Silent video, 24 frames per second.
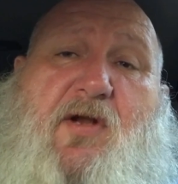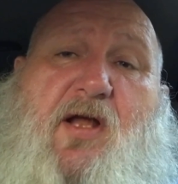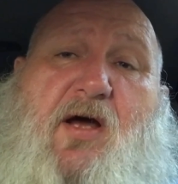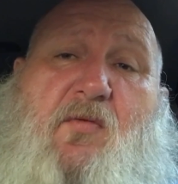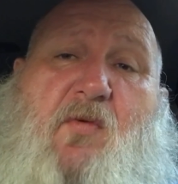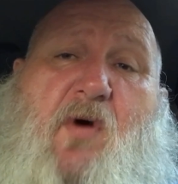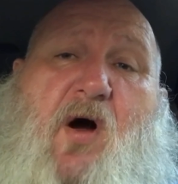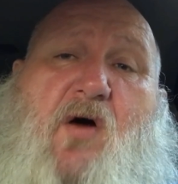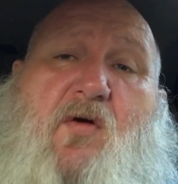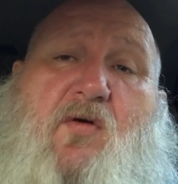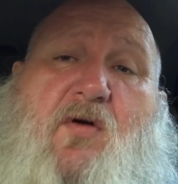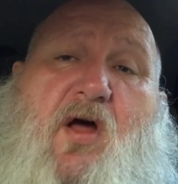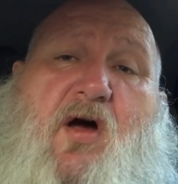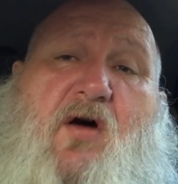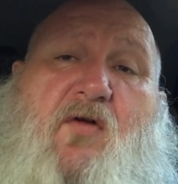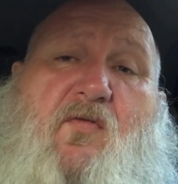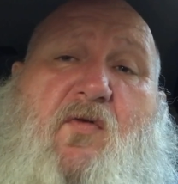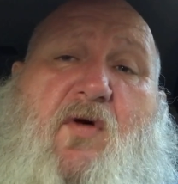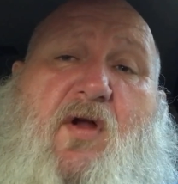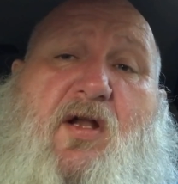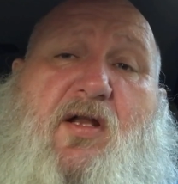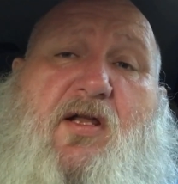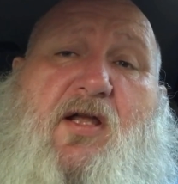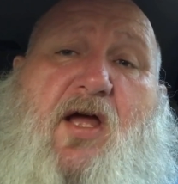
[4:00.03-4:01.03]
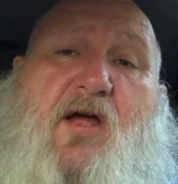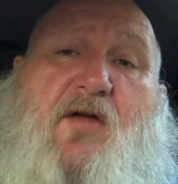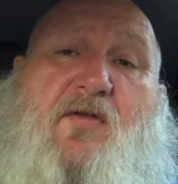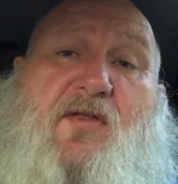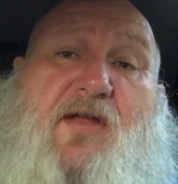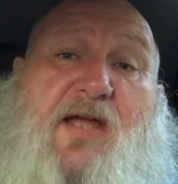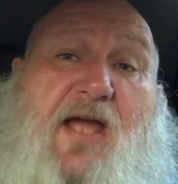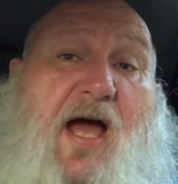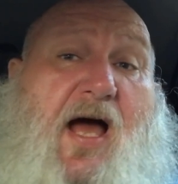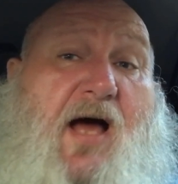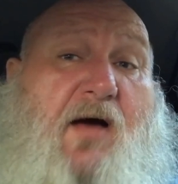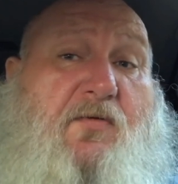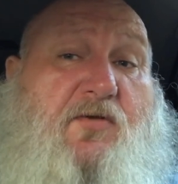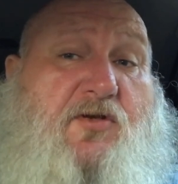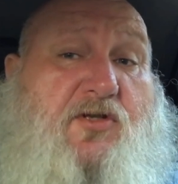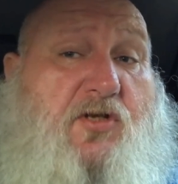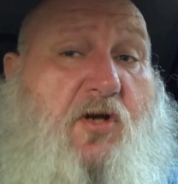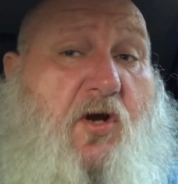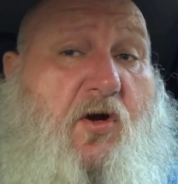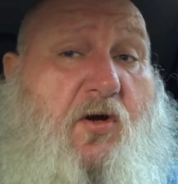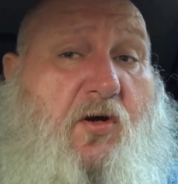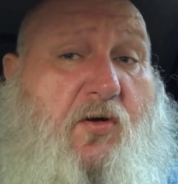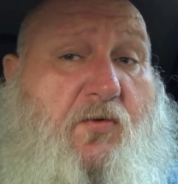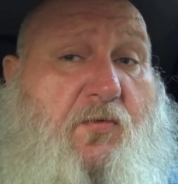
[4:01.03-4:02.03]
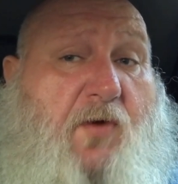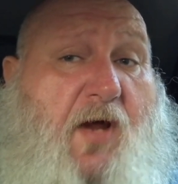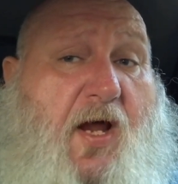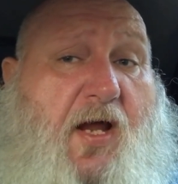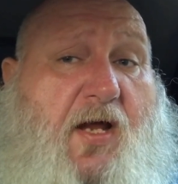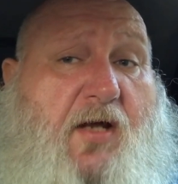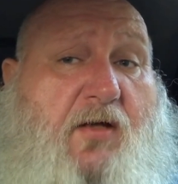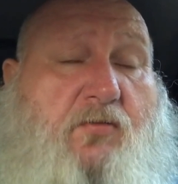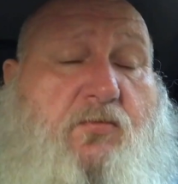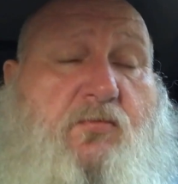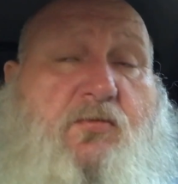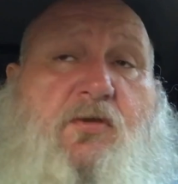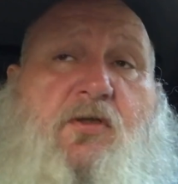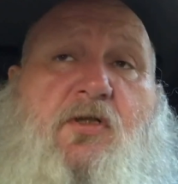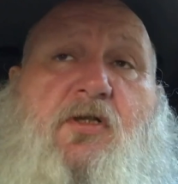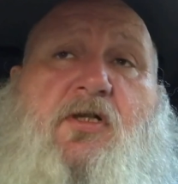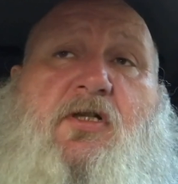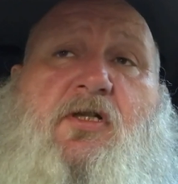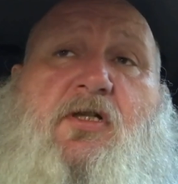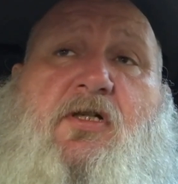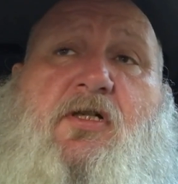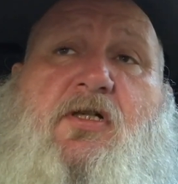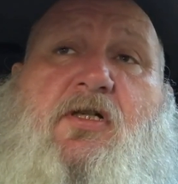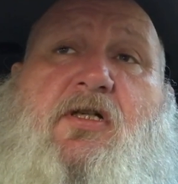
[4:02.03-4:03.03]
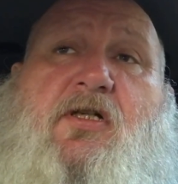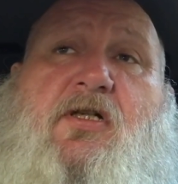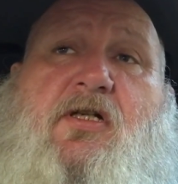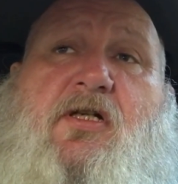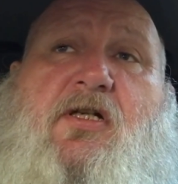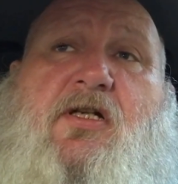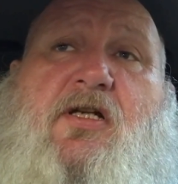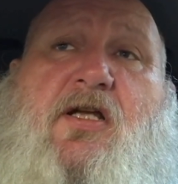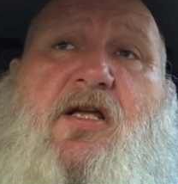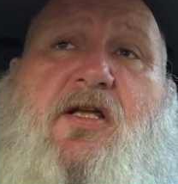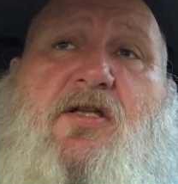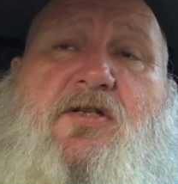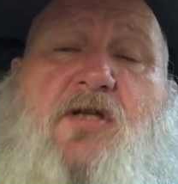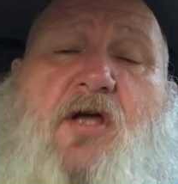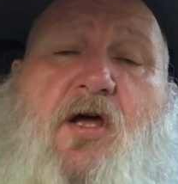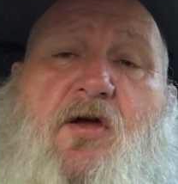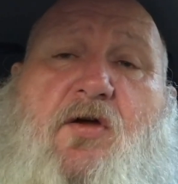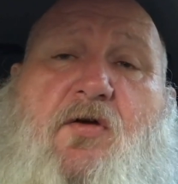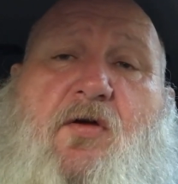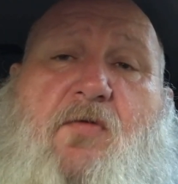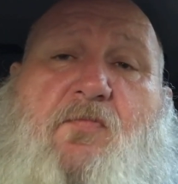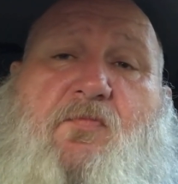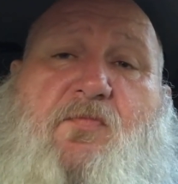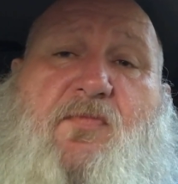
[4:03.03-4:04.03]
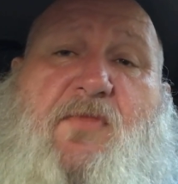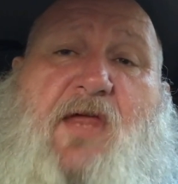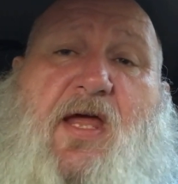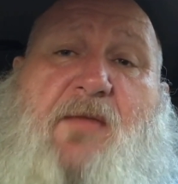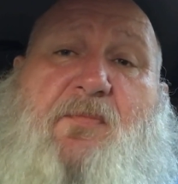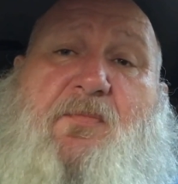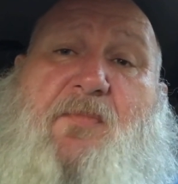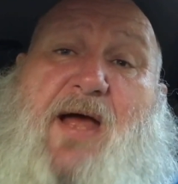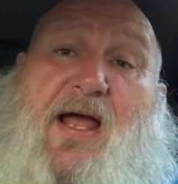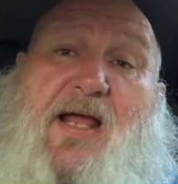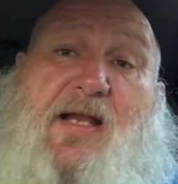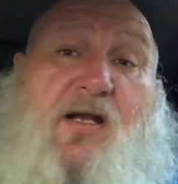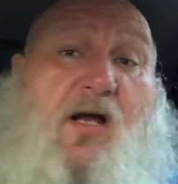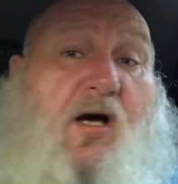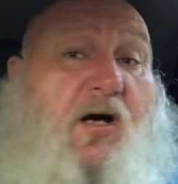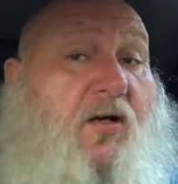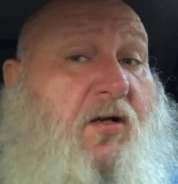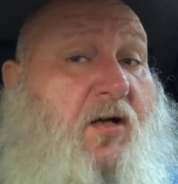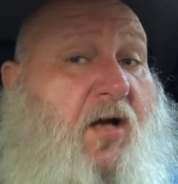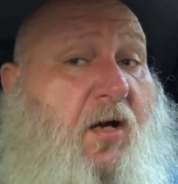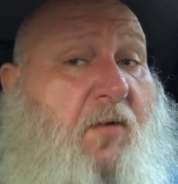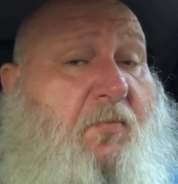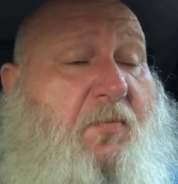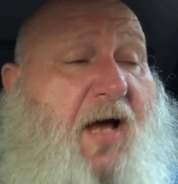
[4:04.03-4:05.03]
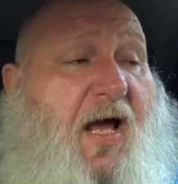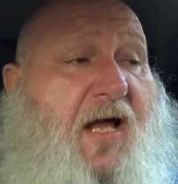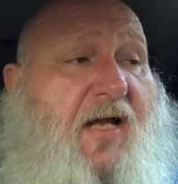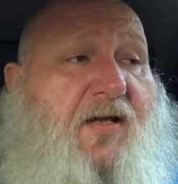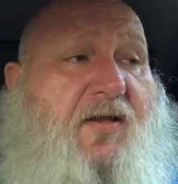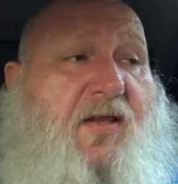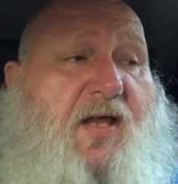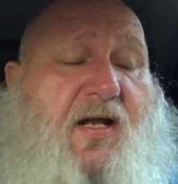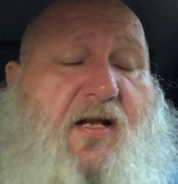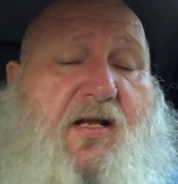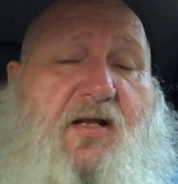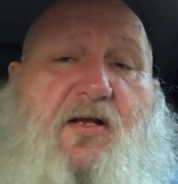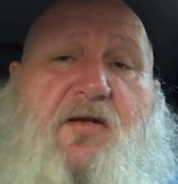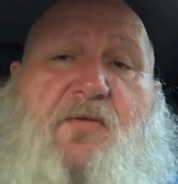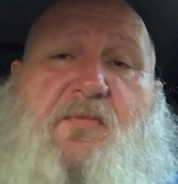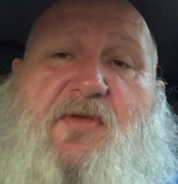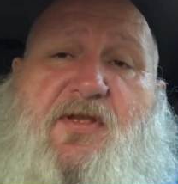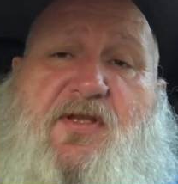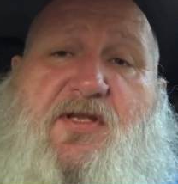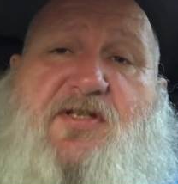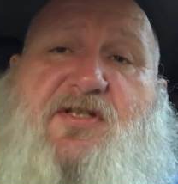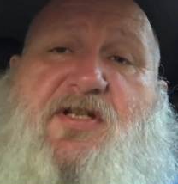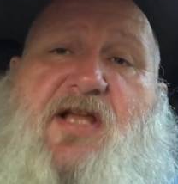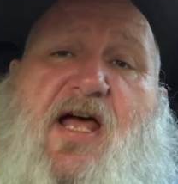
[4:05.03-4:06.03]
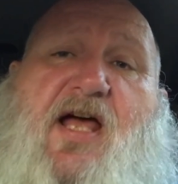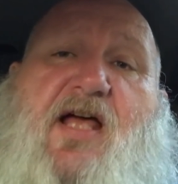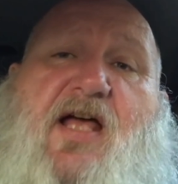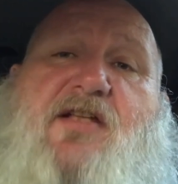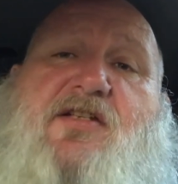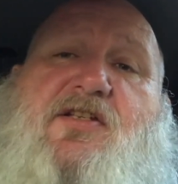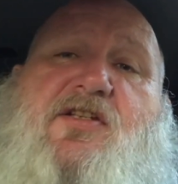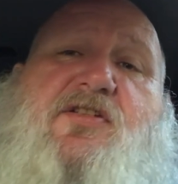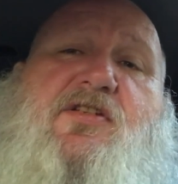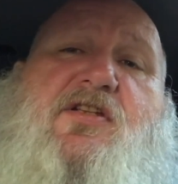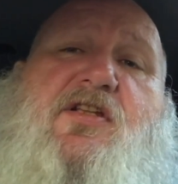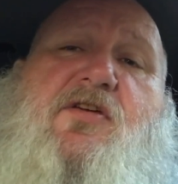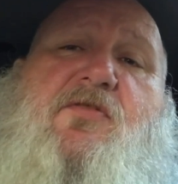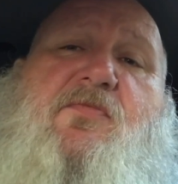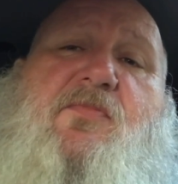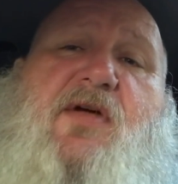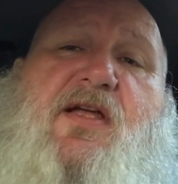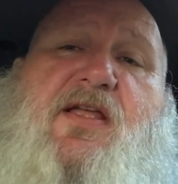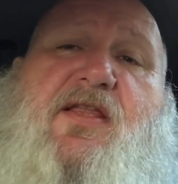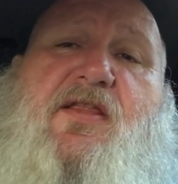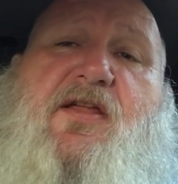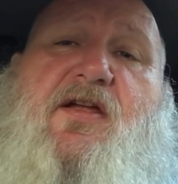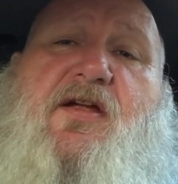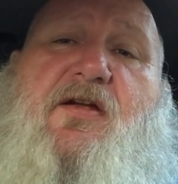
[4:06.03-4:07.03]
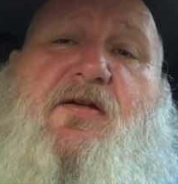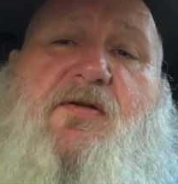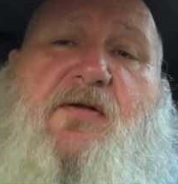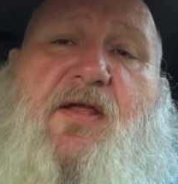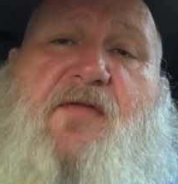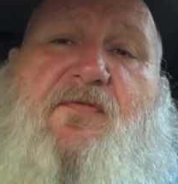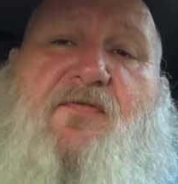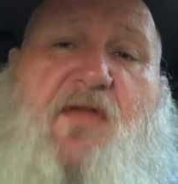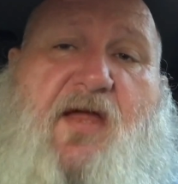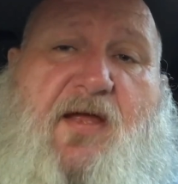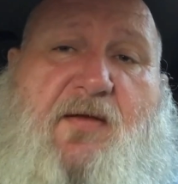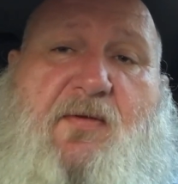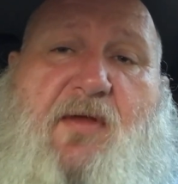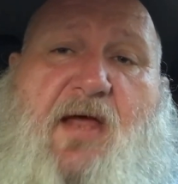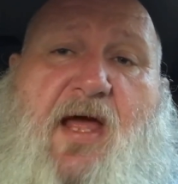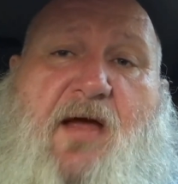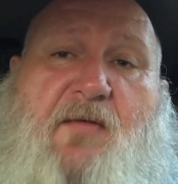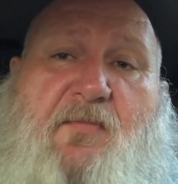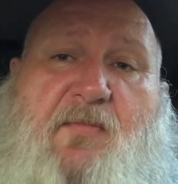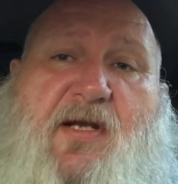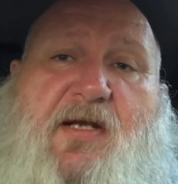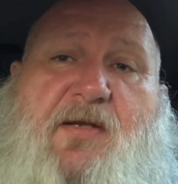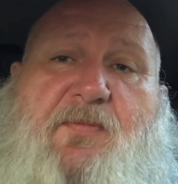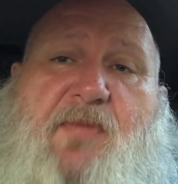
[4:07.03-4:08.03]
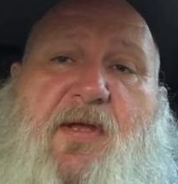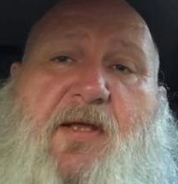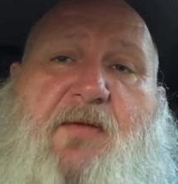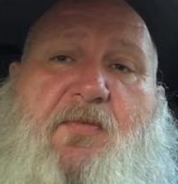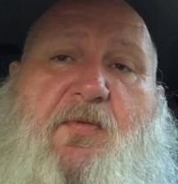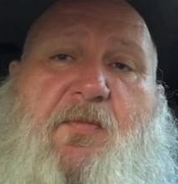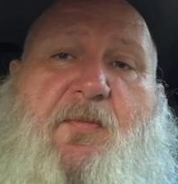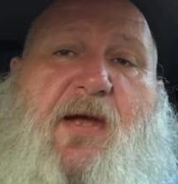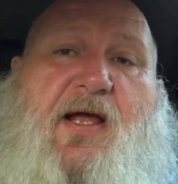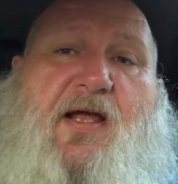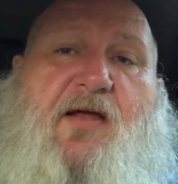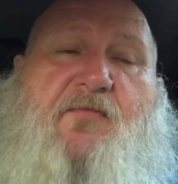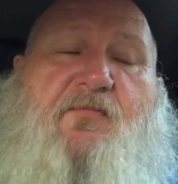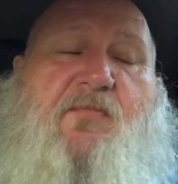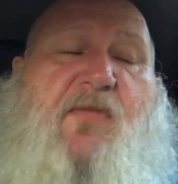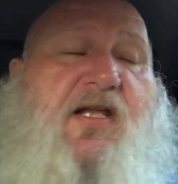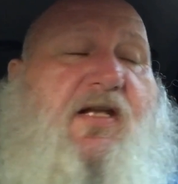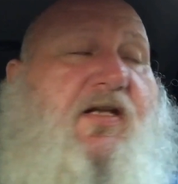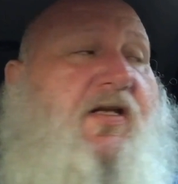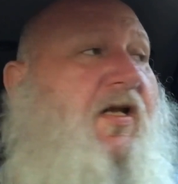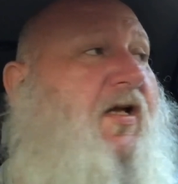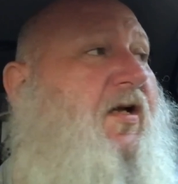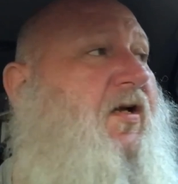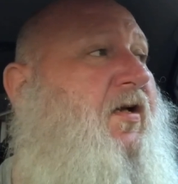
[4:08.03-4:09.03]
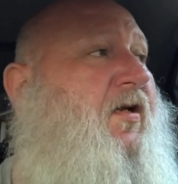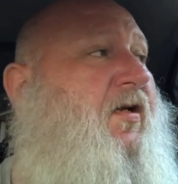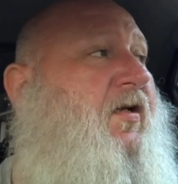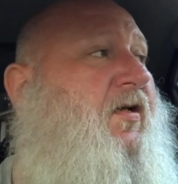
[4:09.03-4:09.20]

I walked off a while ago, the guy was stirring around. So they may not come back to that area, but the signs will still be there how many people may have been there.